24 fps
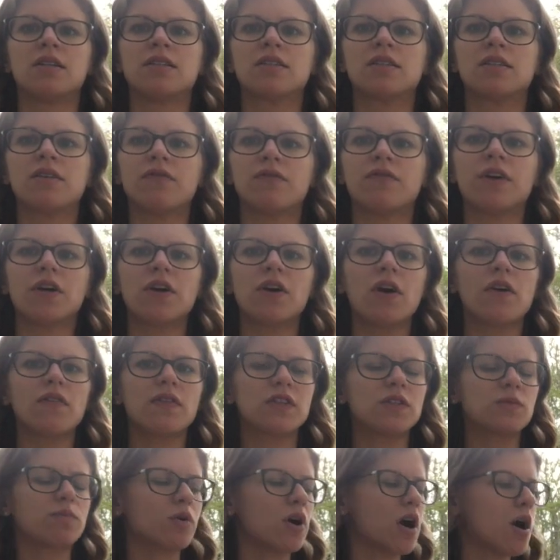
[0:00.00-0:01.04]
To figure out
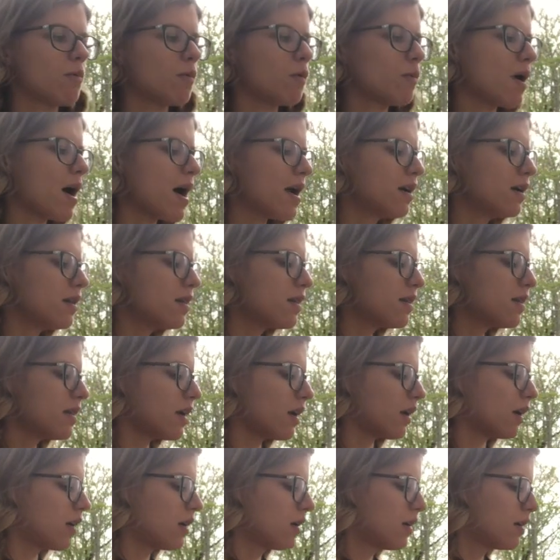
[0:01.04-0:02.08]
this problem, I can
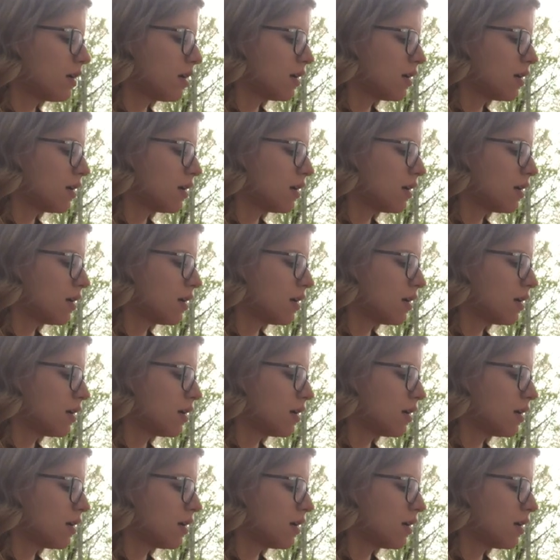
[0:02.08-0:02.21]
think